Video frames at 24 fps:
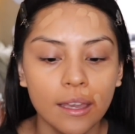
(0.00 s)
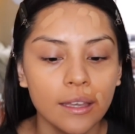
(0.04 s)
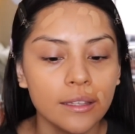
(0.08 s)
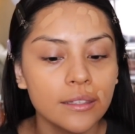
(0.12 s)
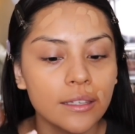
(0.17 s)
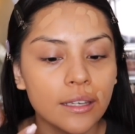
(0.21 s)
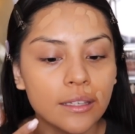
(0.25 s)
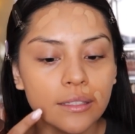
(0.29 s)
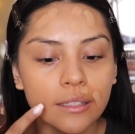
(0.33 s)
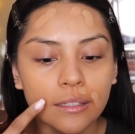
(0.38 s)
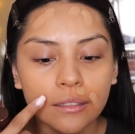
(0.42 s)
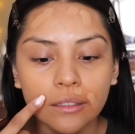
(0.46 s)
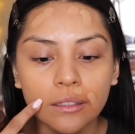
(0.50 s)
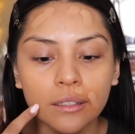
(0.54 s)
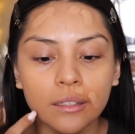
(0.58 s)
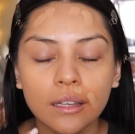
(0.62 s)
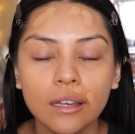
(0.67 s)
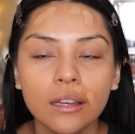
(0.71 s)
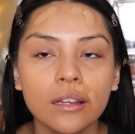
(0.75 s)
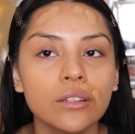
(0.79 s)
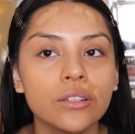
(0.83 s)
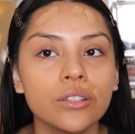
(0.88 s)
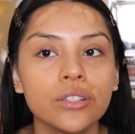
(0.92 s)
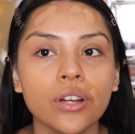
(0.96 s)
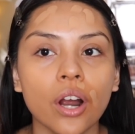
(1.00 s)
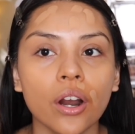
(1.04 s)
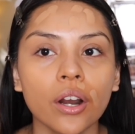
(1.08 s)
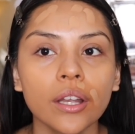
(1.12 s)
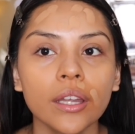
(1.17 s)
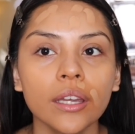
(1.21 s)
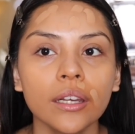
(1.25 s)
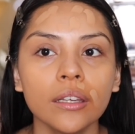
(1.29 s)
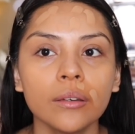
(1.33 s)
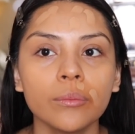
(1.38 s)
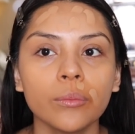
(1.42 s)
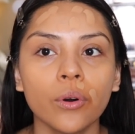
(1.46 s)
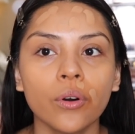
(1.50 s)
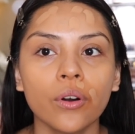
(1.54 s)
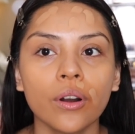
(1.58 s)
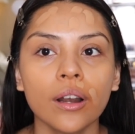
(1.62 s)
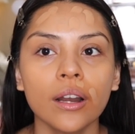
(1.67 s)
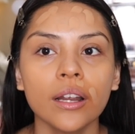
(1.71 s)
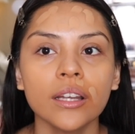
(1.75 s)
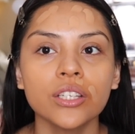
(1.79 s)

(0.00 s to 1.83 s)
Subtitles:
it doesn't look dark anymore.